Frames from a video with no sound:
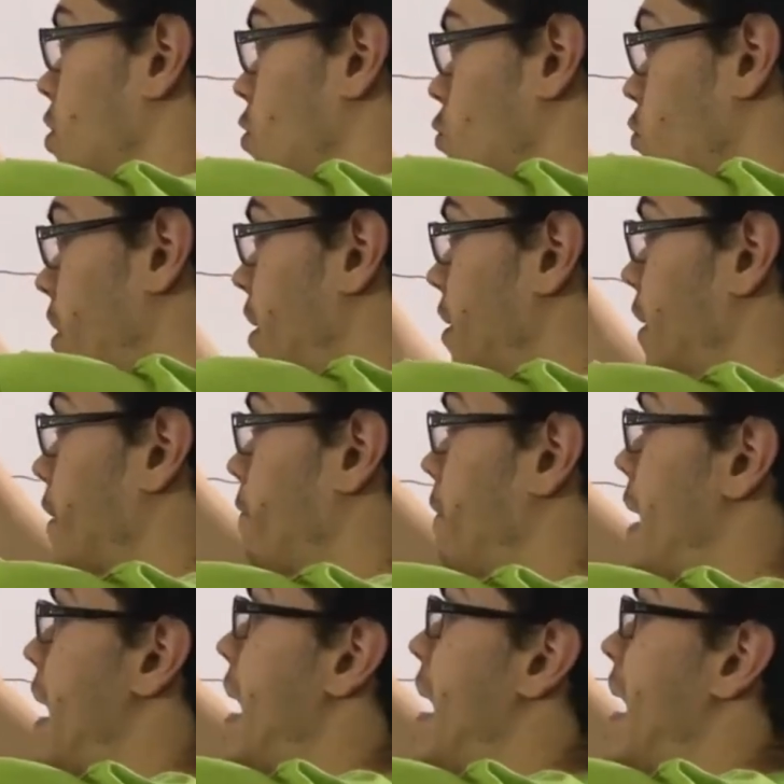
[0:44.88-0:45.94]
we can think of
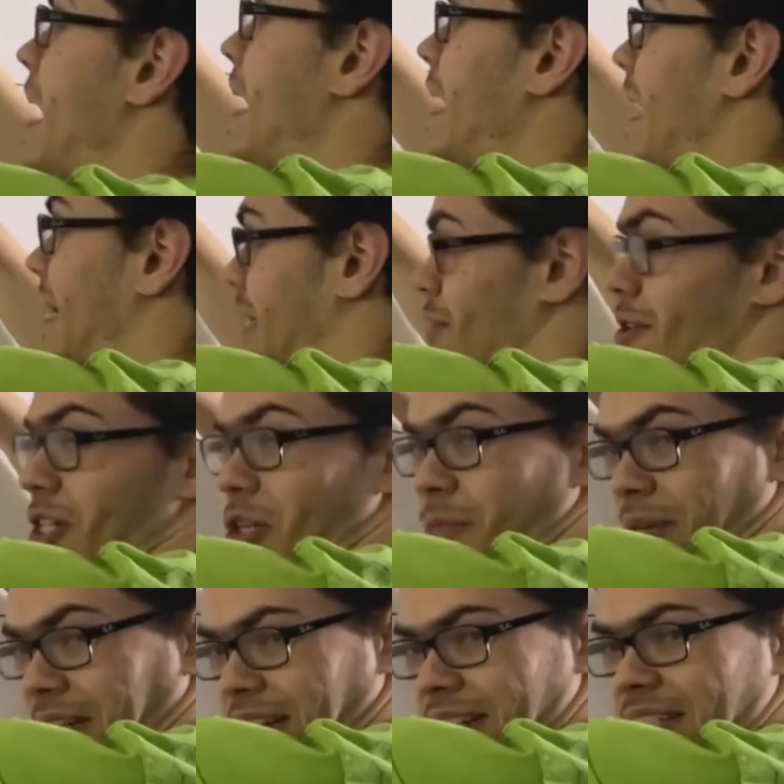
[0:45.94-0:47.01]
A as our
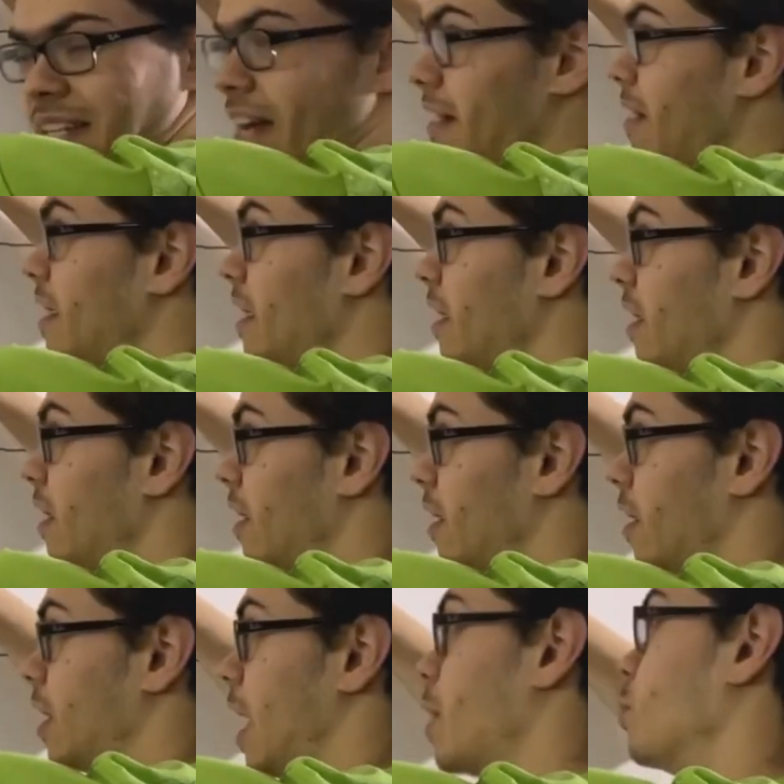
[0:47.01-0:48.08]
intermediate set. And we